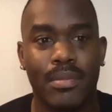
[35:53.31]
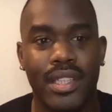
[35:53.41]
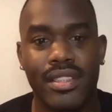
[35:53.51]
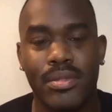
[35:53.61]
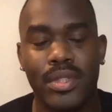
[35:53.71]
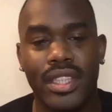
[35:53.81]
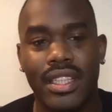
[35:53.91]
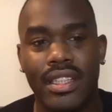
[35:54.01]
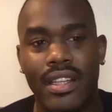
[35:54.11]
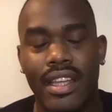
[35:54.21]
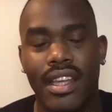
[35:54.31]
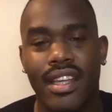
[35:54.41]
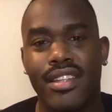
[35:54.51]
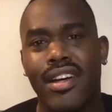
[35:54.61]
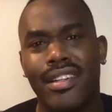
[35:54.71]
But it's a really
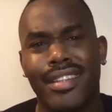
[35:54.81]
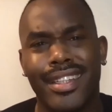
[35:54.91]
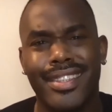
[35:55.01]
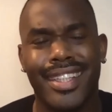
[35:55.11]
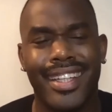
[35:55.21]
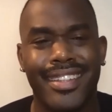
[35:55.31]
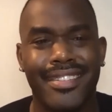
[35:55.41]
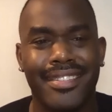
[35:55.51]
it's a hard thing to kind of